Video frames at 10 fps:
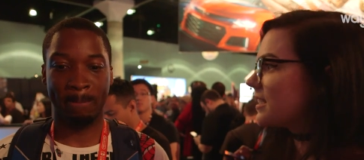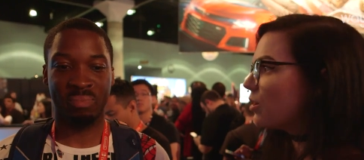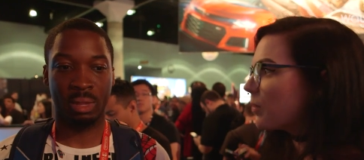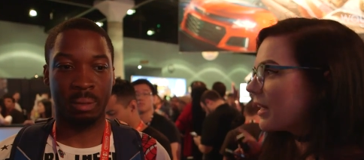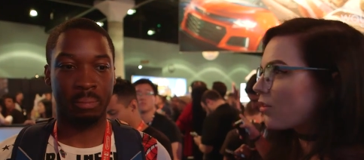
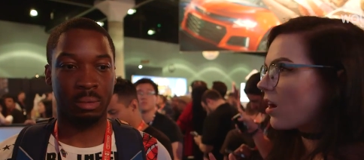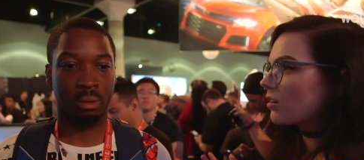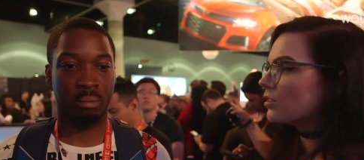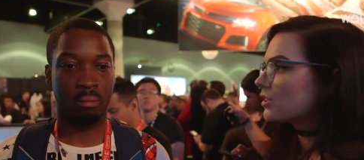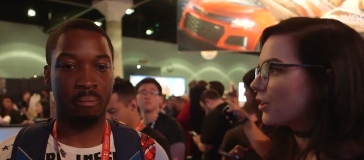Speaker 1: Xenoblade
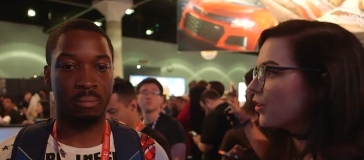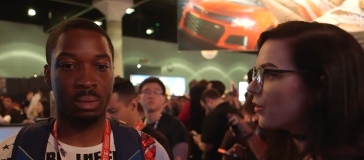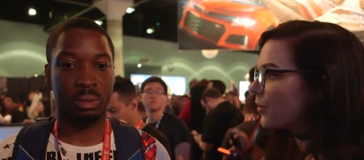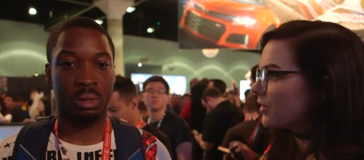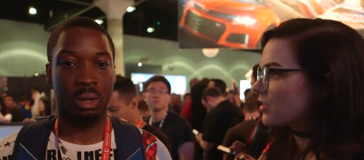Chronicles 2
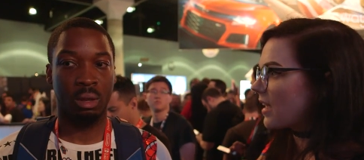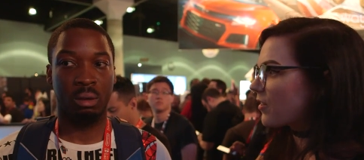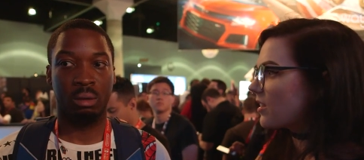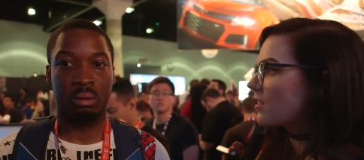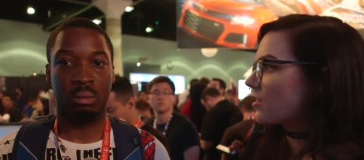and just
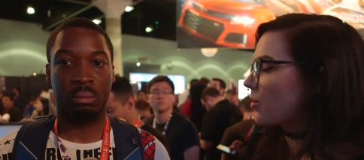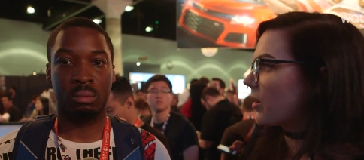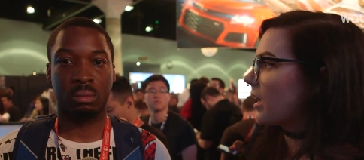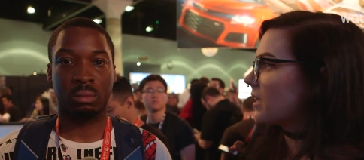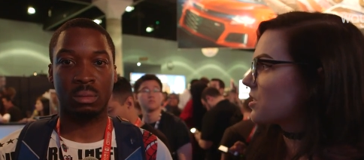everything that they're
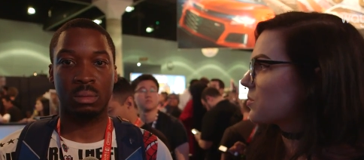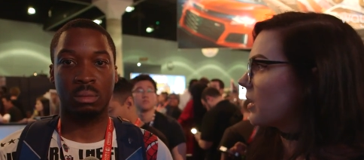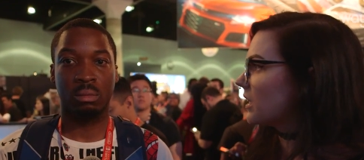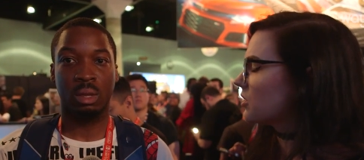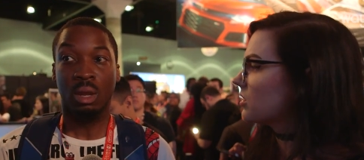bringing to
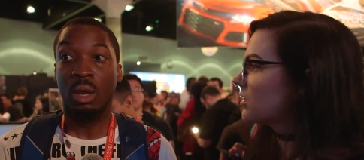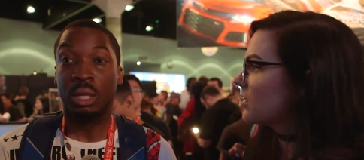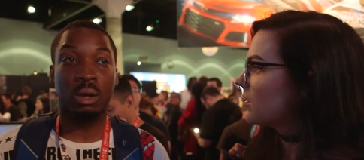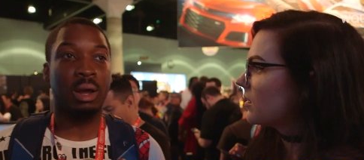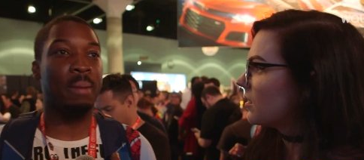Switch?
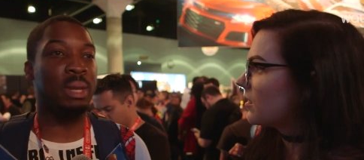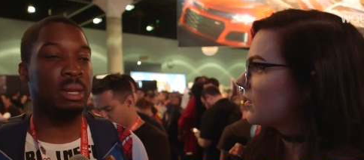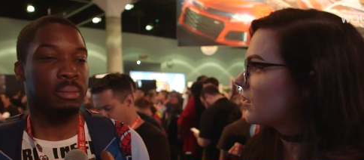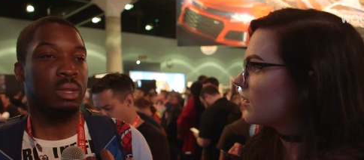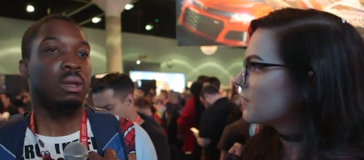
Speaker 2: So, I
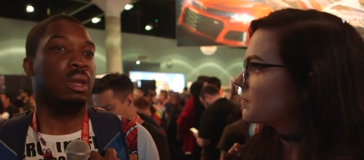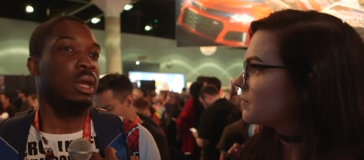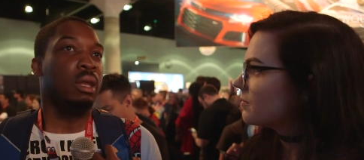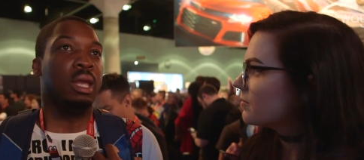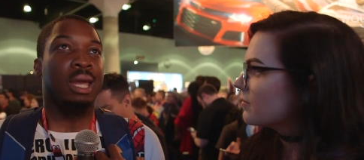mean,
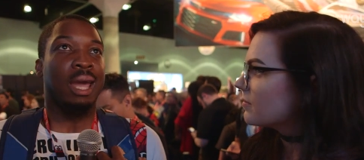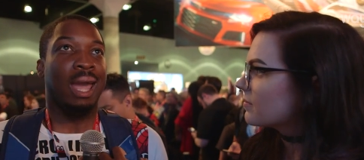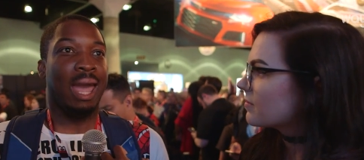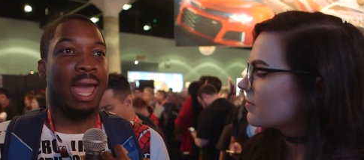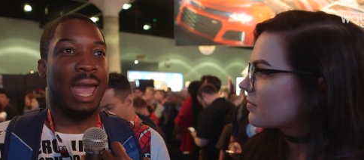
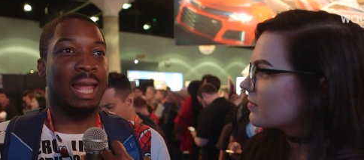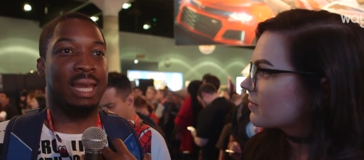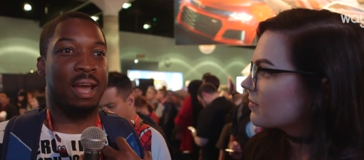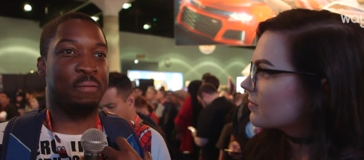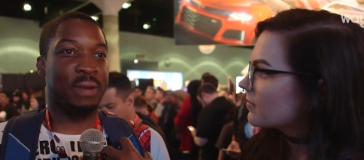
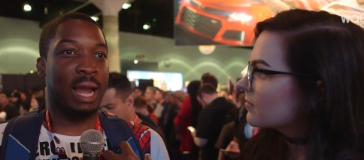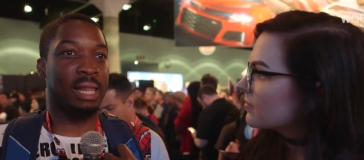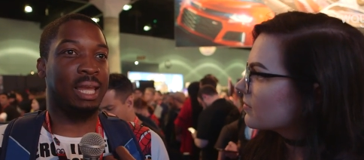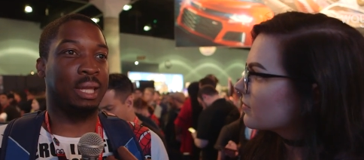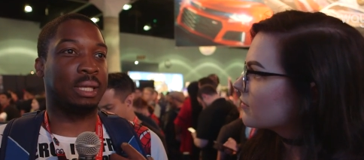it
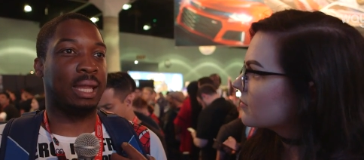definitely is